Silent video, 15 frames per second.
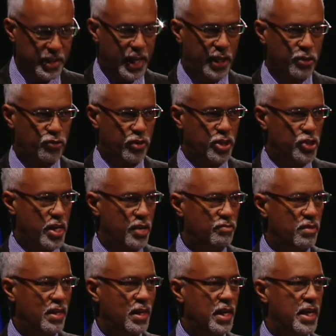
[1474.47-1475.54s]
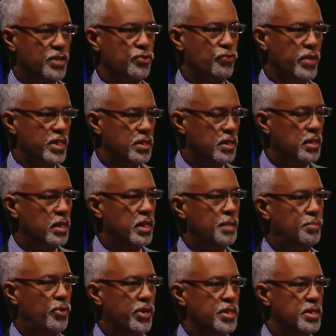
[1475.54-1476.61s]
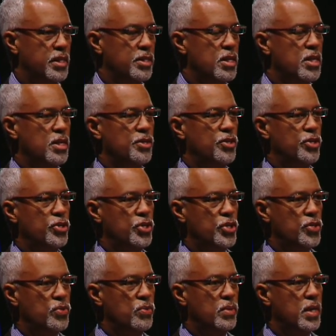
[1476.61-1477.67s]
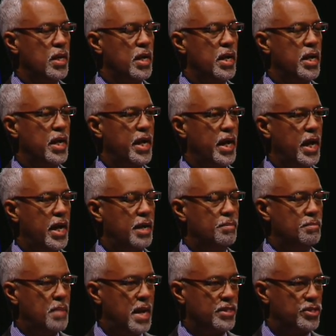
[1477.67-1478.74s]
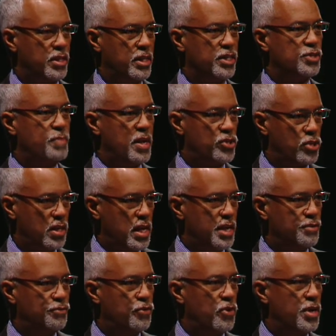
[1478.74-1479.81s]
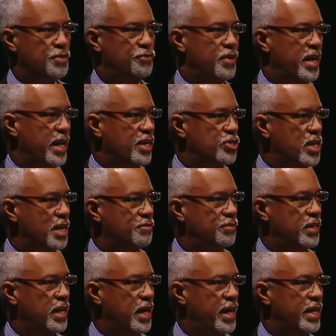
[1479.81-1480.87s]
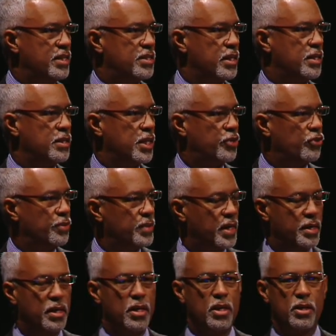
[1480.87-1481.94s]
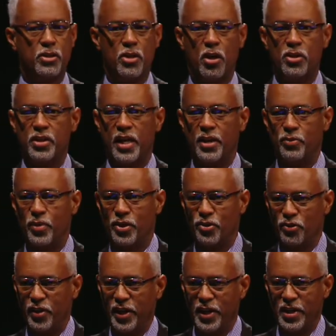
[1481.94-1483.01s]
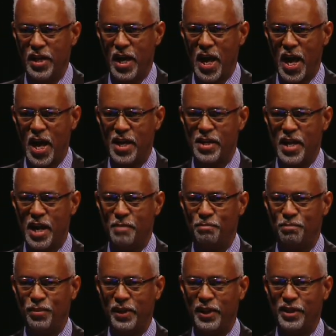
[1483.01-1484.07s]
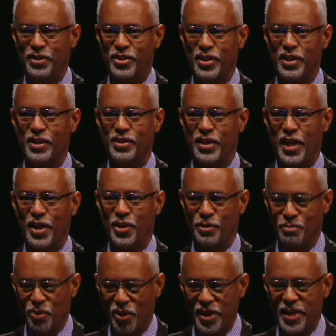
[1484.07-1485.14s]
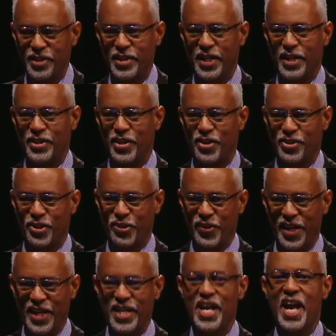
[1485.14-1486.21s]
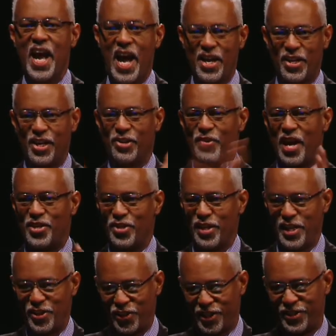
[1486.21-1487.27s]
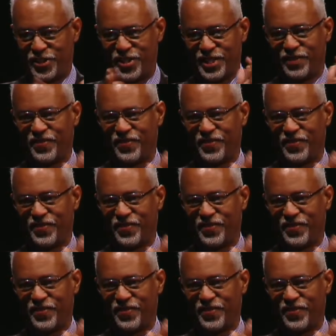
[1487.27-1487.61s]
Secretary General has recently appointed the new Ambassador Special Envoy for HIV/AIDS in the Caribbean, Dr. Edward Green, and I'm pleased to say good morning to Dr. Green and congratulations.